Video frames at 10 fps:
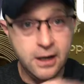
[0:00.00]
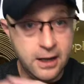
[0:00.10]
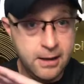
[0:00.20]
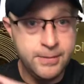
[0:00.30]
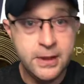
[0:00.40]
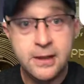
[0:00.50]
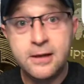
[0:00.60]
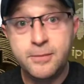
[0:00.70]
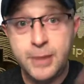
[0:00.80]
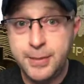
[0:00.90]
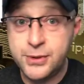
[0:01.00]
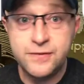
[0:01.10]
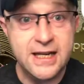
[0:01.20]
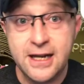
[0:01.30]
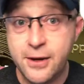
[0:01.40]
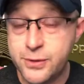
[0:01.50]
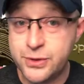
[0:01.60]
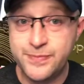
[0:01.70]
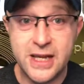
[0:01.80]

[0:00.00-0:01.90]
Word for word: up people's videos.